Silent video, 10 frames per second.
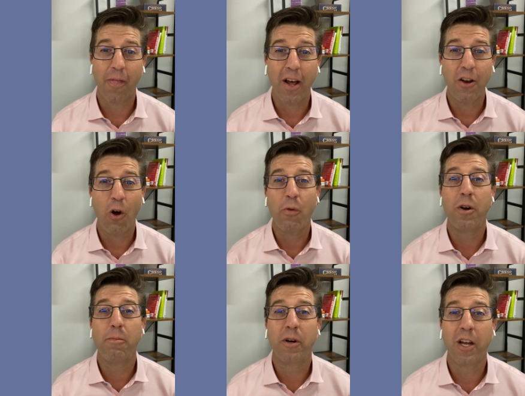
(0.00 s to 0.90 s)
They know
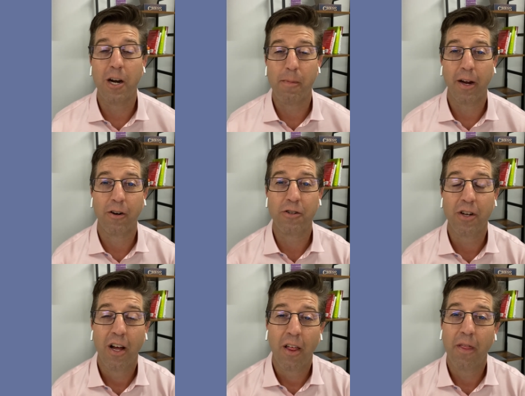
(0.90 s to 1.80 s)
they're millionaire makers.
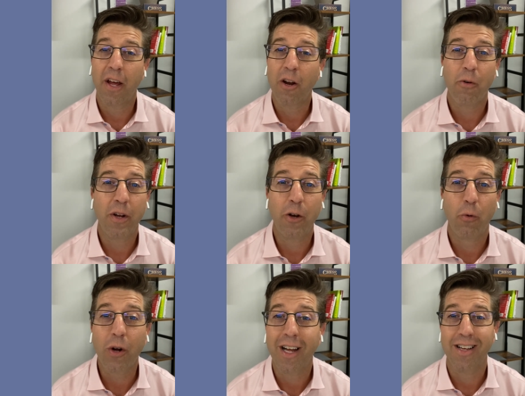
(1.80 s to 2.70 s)
They don't need
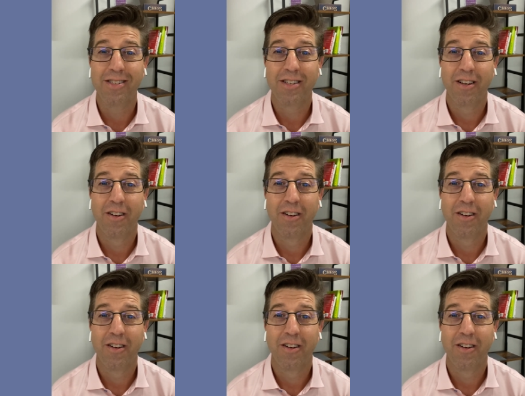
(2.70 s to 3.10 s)
rookies.